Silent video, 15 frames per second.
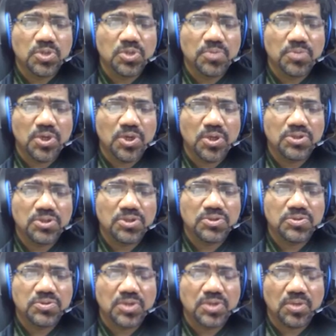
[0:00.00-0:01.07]
because
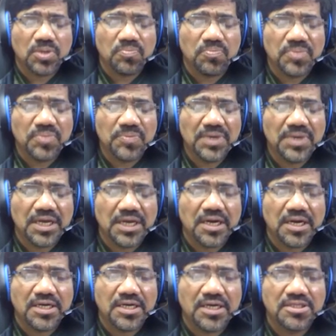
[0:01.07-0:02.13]
people are
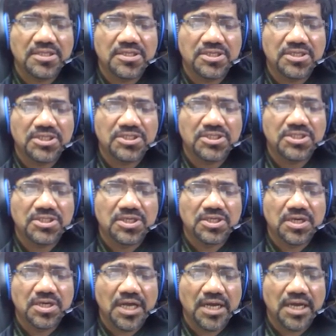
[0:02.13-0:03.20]
cutting the trees
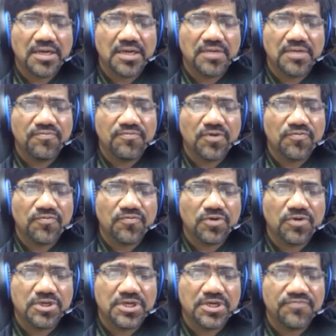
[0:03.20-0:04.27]
and for
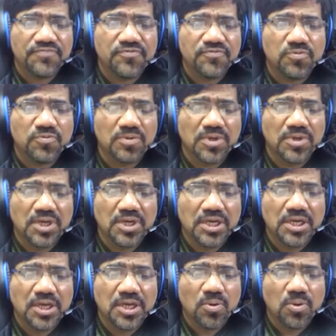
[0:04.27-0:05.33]
fodder and fuel.
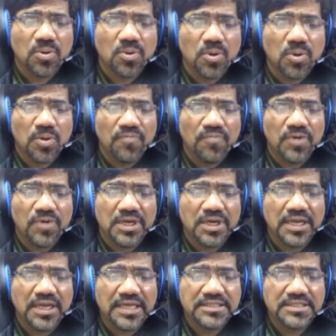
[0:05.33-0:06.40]
Now, for
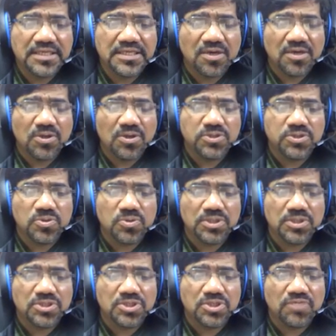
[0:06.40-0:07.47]
grazing also
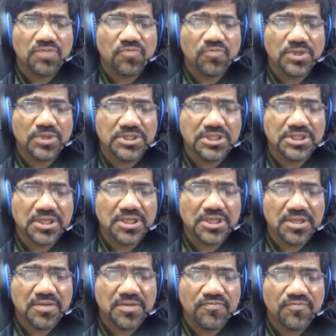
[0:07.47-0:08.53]
is influencing the
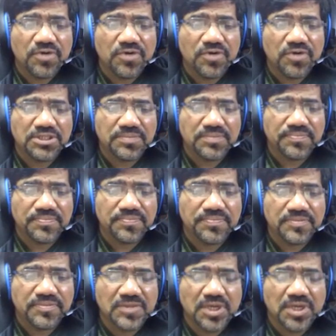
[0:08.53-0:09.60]
forest.
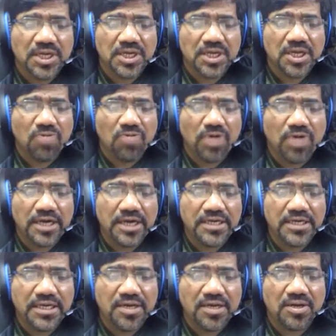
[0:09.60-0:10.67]
Now,
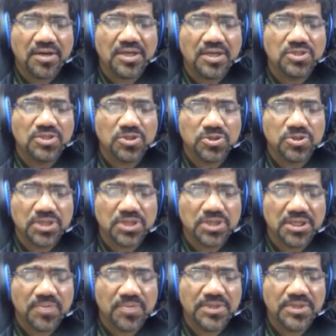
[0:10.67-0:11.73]
hunting is also
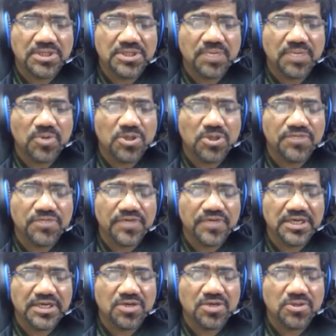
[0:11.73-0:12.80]
taking place, and because of
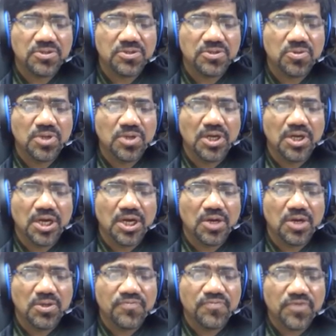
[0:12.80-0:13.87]
hunting also, a
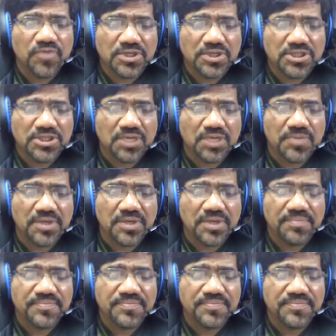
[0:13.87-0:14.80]
lot of forests are being